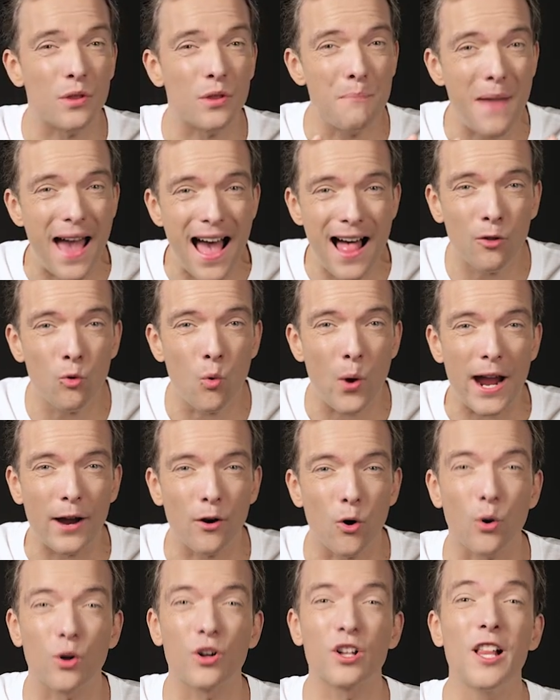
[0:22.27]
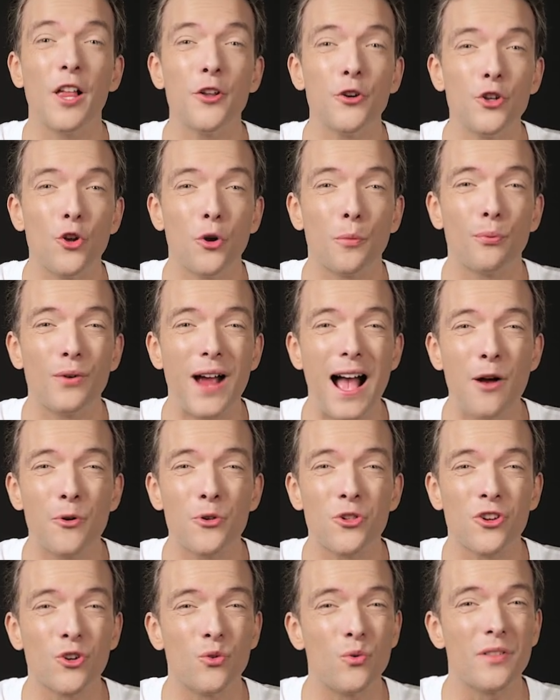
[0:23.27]
malware or clutter your
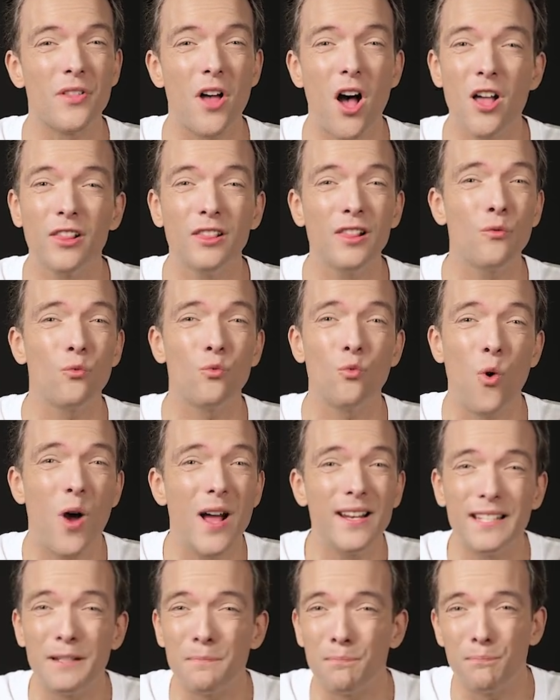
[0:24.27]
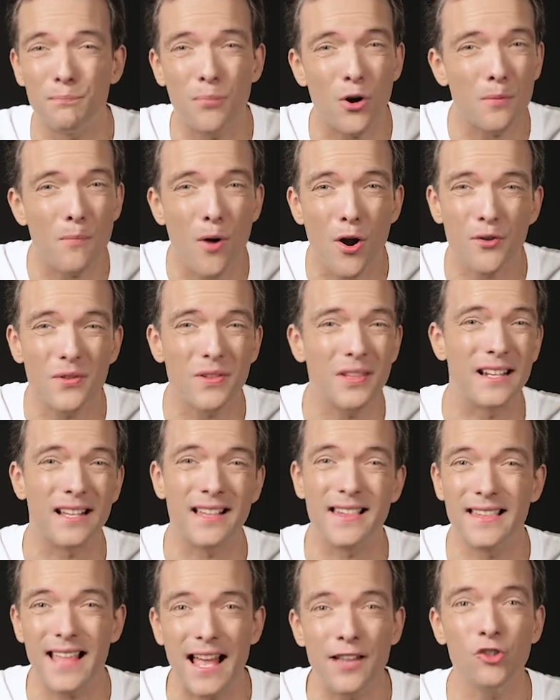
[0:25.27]
browser with unwanted bookmarks and
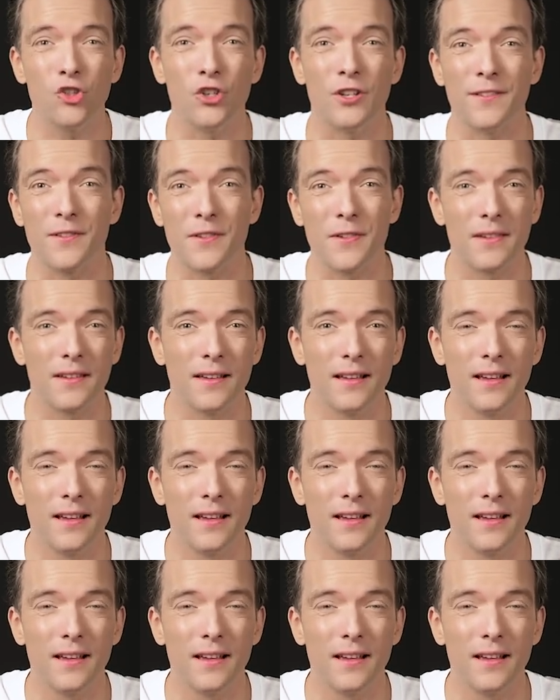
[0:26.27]
extensions.